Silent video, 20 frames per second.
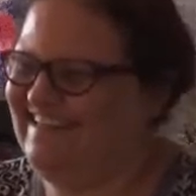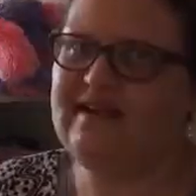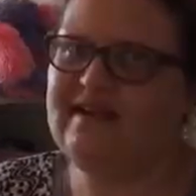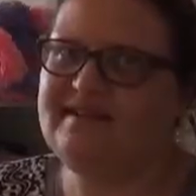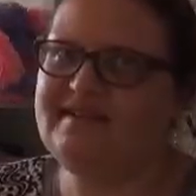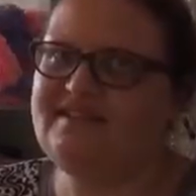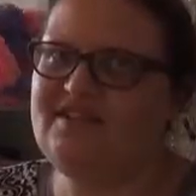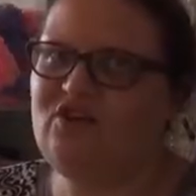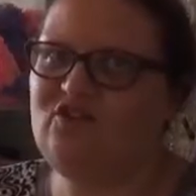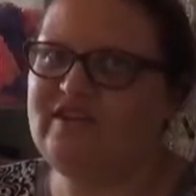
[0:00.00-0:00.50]

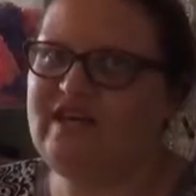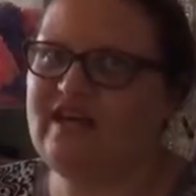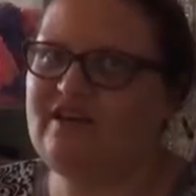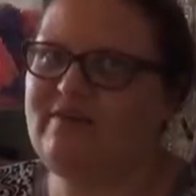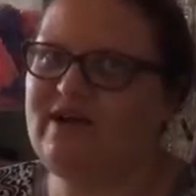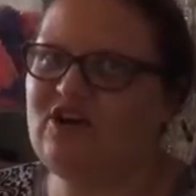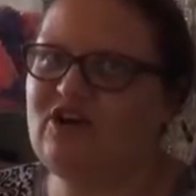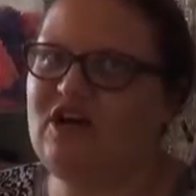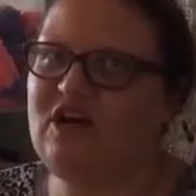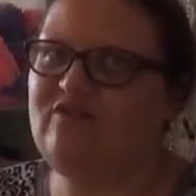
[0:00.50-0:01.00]
So that
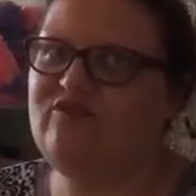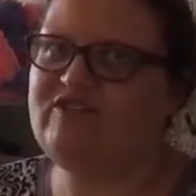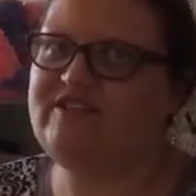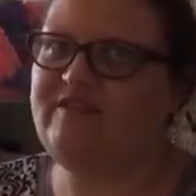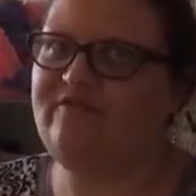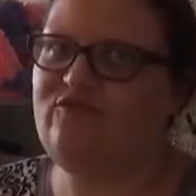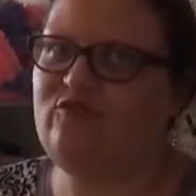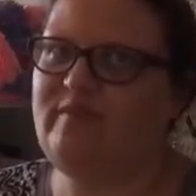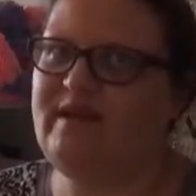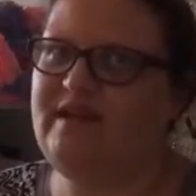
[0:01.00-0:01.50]
about covers
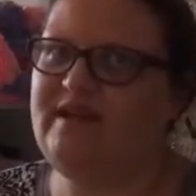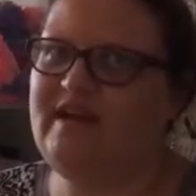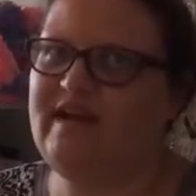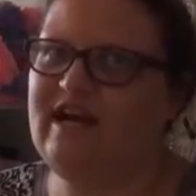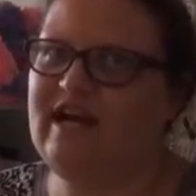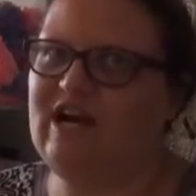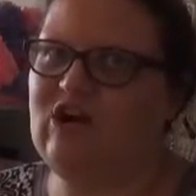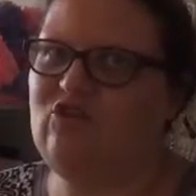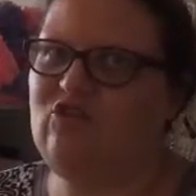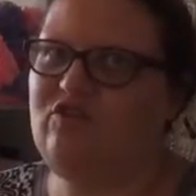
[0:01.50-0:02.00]
it for me
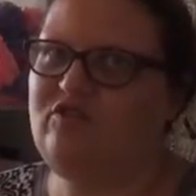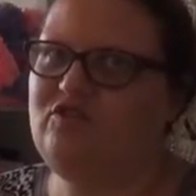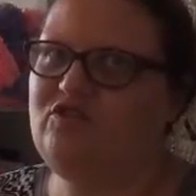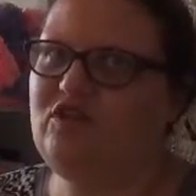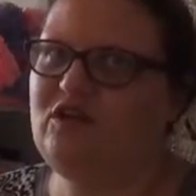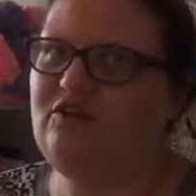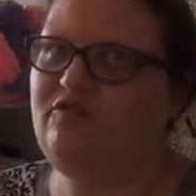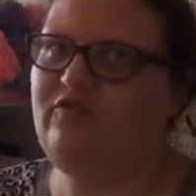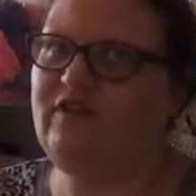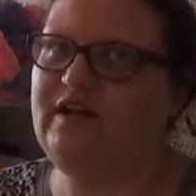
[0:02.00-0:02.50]
now. You
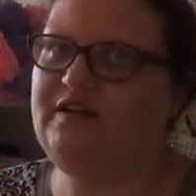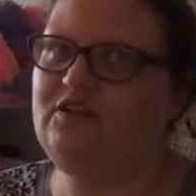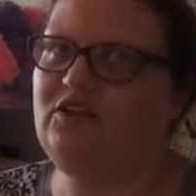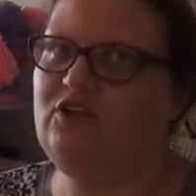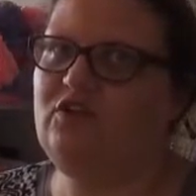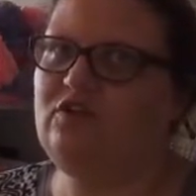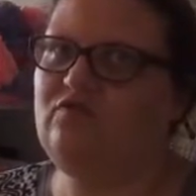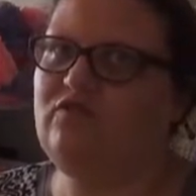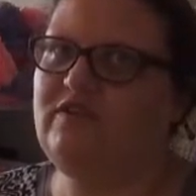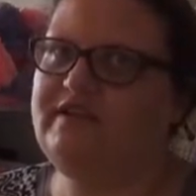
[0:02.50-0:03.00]
can find the
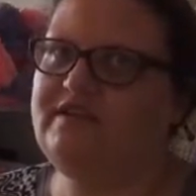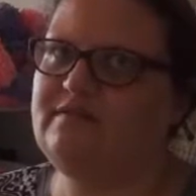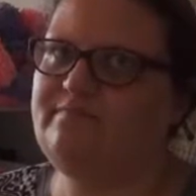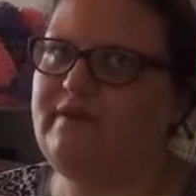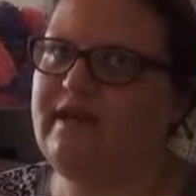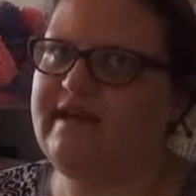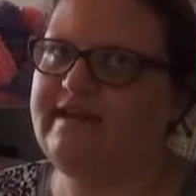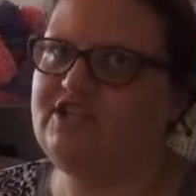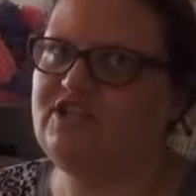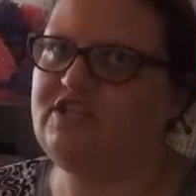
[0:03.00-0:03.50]
Goodreads
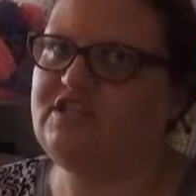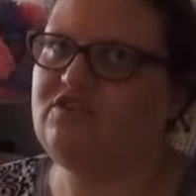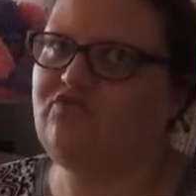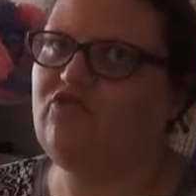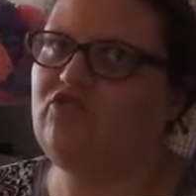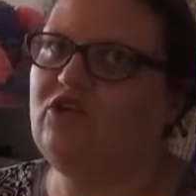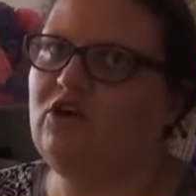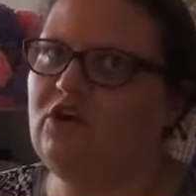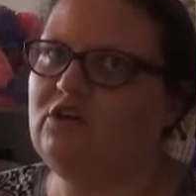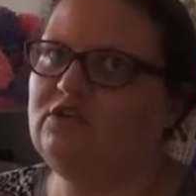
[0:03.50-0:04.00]
pages
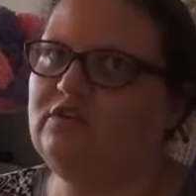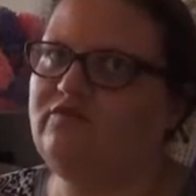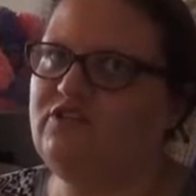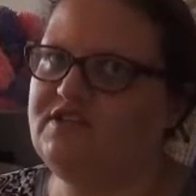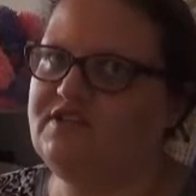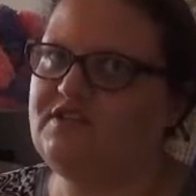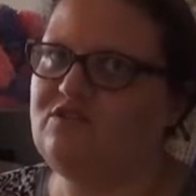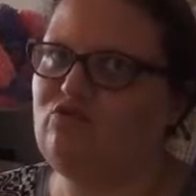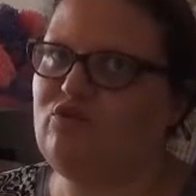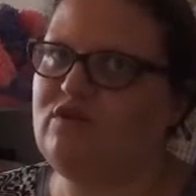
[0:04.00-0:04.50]
for all of
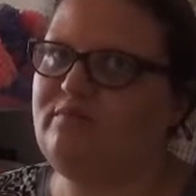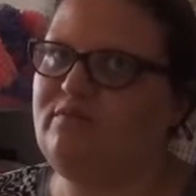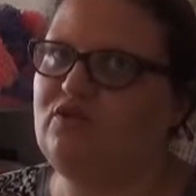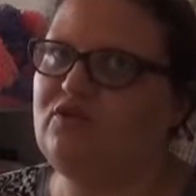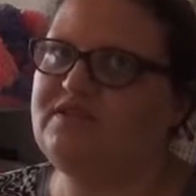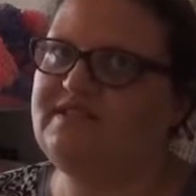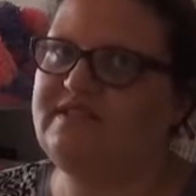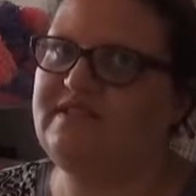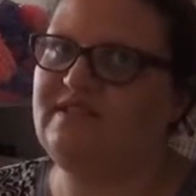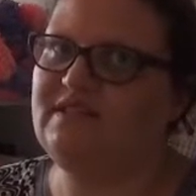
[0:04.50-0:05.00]
these three
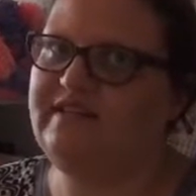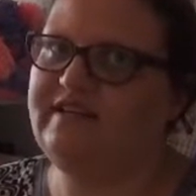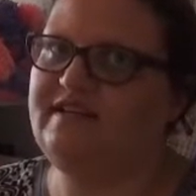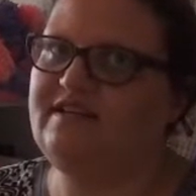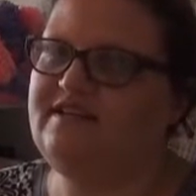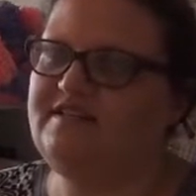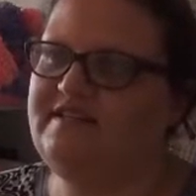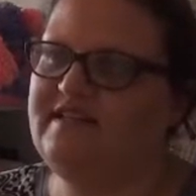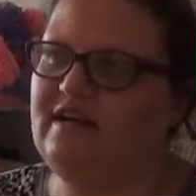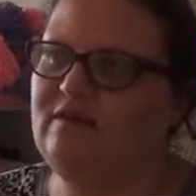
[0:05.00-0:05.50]
books
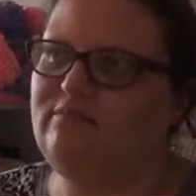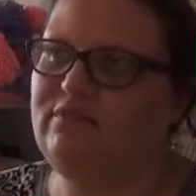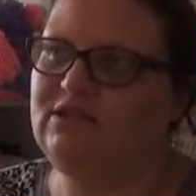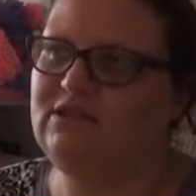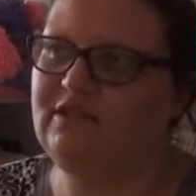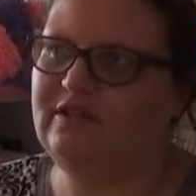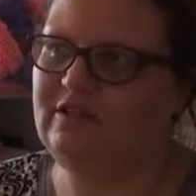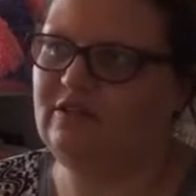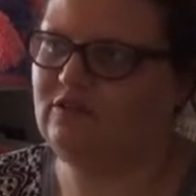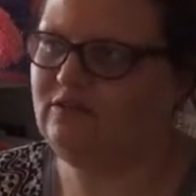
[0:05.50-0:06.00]
linked down
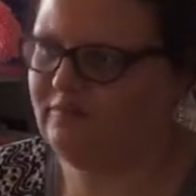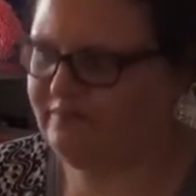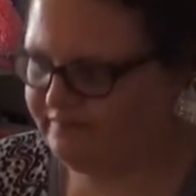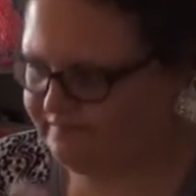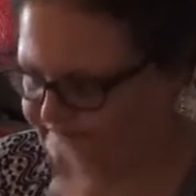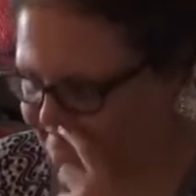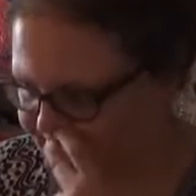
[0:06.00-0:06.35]
below.